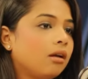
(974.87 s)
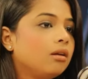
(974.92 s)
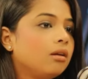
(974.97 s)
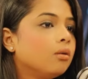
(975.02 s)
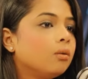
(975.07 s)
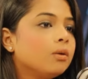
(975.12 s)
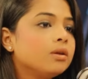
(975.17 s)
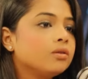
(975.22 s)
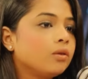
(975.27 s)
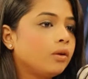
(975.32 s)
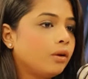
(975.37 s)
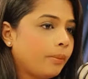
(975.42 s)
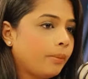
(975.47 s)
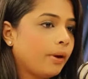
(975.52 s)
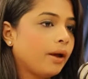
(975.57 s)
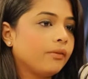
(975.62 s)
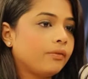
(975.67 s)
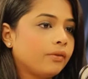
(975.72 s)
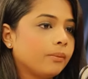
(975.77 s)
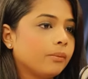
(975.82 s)
no one's going to
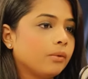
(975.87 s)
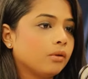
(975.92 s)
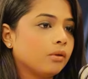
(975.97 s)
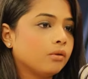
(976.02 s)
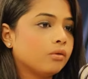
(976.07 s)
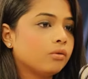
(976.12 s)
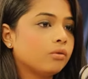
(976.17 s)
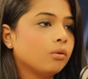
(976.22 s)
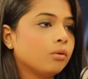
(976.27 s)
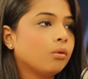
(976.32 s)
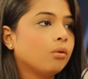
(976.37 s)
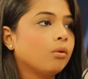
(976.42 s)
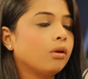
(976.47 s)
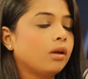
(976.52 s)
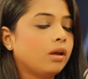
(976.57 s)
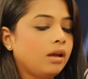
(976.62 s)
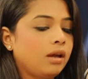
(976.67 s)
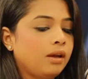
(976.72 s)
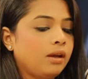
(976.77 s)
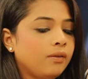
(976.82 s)
buy from you so
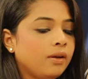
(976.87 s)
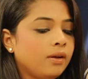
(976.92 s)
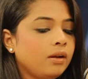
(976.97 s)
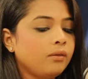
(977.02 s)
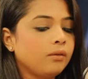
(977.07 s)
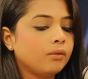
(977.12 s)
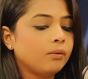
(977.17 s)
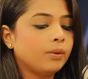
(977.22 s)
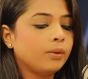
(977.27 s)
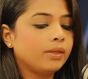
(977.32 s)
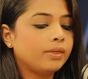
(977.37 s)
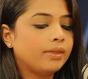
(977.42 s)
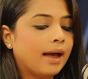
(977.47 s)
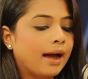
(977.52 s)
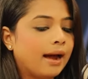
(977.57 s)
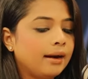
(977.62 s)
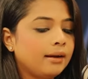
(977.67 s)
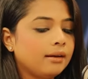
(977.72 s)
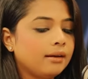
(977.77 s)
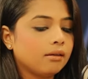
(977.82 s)
even with
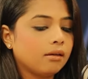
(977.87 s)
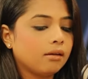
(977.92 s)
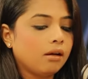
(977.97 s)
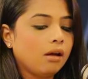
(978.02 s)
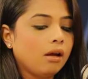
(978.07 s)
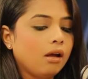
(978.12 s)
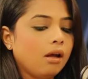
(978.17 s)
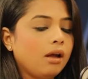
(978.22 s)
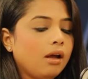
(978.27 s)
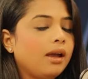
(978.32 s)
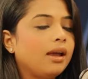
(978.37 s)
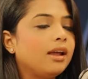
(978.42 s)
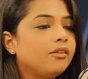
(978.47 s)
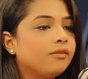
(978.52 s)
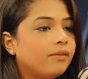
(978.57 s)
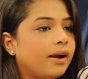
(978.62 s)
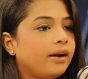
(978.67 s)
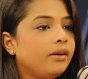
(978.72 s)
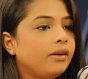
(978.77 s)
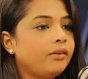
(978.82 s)
that
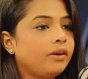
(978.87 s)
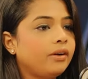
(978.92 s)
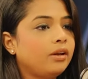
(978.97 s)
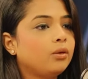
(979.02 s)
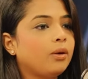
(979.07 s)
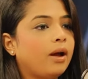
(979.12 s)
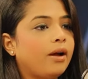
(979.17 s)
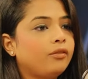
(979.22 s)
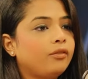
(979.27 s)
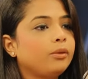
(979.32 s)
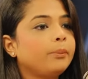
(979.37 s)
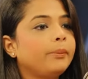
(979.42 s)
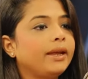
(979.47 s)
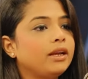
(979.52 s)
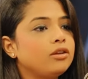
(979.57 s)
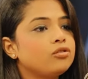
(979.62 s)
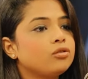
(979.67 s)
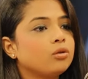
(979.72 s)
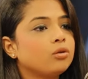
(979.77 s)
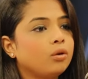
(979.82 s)
inventory you have to
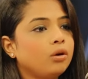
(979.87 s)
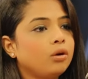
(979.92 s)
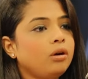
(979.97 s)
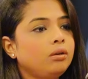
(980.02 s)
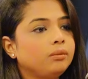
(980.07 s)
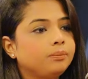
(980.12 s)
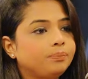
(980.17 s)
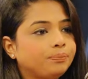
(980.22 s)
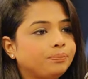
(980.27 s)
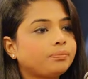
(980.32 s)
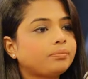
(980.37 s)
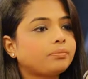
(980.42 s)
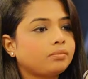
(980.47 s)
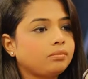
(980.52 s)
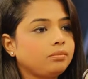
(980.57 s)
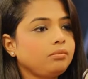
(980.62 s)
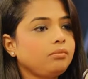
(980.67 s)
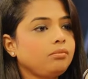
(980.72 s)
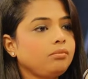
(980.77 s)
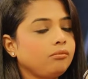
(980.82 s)
make sure
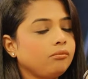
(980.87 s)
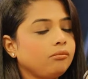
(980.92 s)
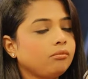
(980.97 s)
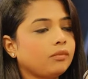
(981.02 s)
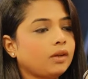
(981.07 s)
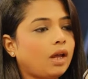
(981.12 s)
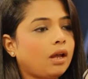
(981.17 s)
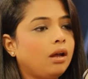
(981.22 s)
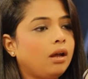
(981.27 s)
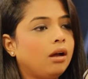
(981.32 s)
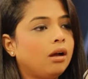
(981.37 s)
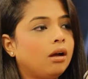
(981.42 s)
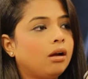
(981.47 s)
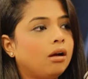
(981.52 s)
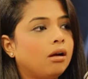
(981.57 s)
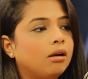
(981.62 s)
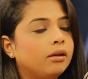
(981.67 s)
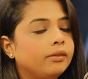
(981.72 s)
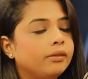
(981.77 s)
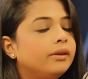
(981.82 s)

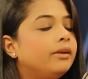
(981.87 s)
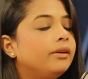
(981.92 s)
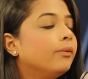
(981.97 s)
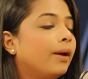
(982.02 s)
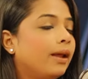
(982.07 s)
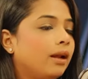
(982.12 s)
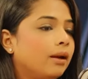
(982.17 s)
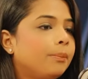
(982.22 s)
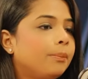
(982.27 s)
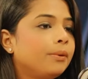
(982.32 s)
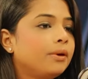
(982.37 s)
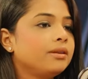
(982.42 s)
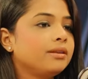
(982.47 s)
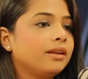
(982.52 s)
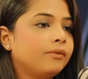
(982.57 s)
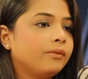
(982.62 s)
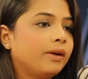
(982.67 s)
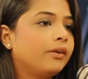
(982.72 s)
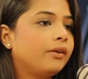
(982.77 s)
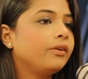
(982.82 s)
uh, the developer's
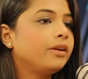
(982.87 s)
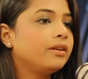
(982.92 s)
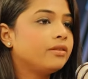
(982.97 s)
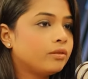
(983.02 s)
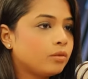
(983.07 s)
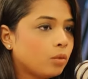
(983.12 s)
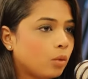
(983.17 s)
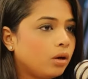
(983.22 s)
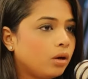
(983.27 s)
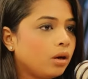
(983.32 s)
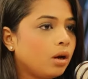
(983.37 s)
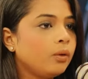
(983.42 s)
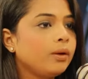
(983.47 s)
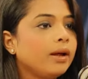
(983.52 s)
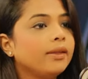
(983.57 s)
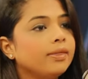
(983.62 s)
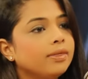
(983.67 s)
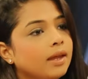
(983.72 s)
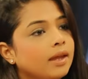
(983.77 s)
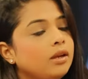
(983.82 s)
inventory is sold out
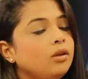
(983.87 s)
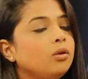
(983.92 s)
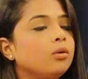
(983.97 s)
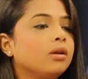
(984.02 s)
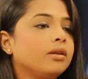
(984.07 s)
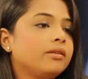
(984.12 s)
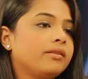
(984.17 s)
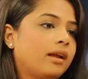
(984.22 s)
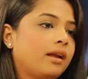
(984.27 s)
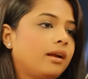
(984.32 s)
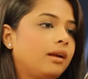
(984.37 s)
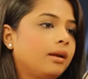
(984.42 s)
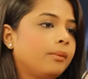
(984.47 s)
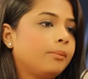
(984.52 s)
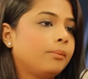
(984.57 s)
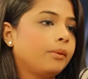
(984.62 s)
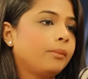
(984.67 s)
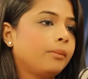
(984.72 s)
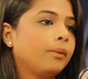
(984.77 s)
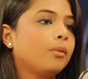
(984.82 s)
and then you can sell
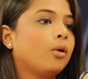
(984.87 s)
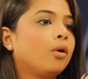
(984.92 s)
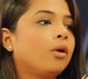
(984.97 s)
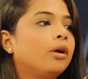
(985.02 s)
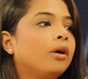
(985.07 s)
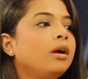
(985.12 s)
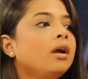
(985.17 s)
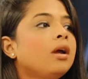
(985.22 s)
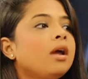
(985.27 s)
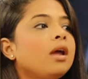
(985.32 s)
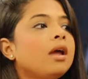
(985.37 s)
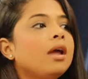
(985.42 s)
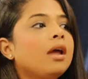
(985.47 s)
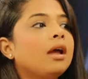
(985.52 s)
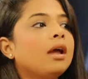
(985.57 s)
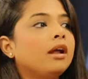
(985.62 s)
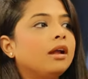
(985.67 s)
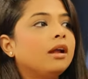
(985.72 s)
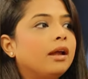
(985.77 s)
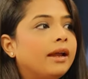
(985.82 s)
in premium or
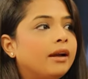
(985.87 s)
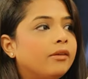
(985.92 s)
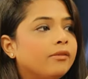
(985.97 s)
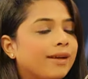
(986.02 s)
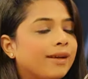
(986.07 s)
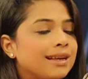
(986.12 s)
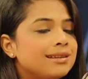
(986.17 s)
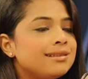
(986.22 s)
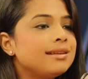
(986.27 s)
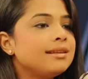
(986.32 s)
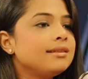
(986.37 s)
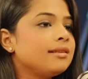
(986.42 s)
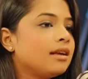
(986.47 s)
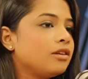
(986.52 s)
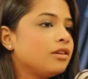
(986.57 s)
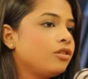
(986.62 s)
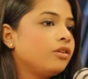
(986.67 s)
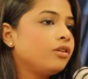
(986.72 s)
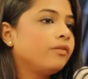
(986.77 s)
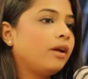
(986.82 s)
invest in
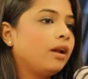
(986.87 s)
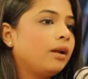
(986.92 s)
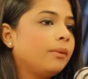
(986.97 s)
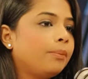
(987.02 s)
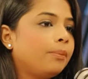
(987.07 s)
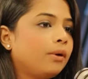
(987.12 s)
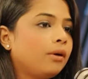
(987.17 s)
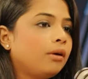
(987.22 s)
such a developer. But